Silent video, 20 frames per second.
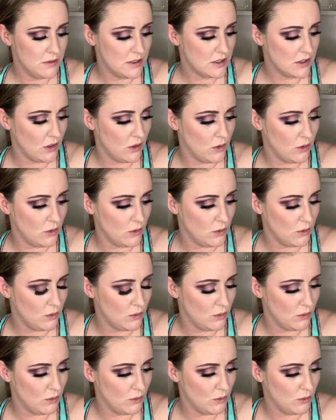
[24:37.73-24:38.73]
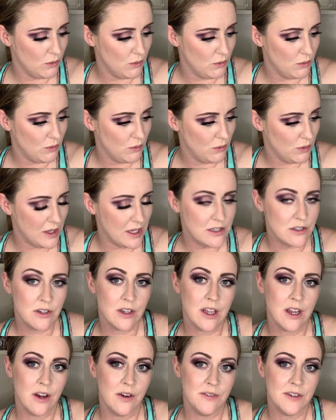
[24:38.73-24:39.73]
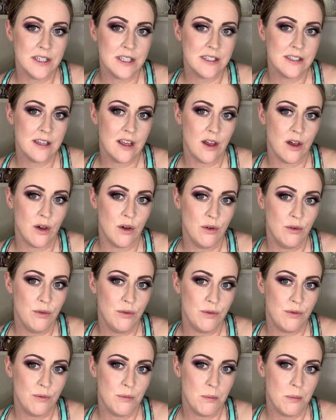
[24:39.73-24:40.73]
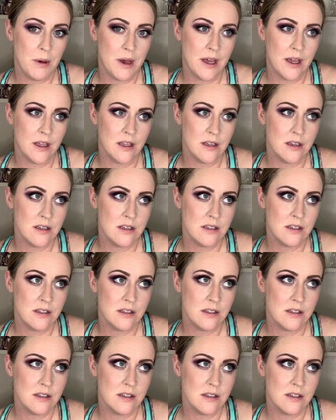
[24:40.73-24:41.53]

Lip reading: so that took care of itself, but